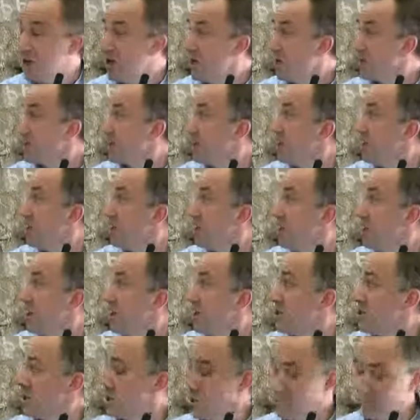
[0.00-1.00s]
and
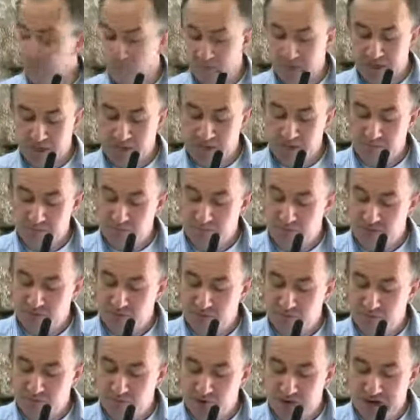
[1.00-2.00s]
larger
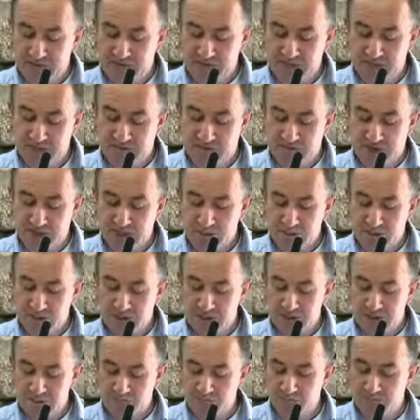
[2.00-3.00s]
private
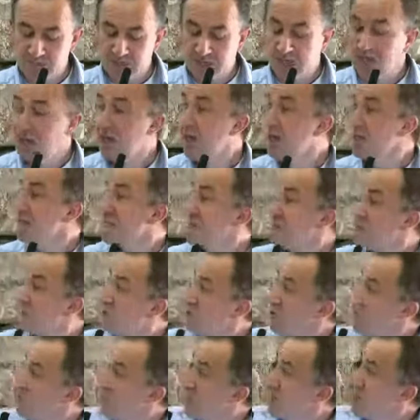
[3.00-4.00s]
investment. So it's
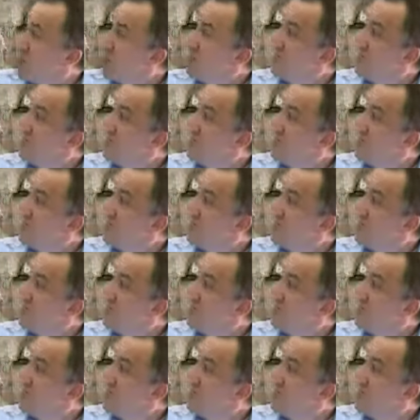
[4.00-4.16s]
all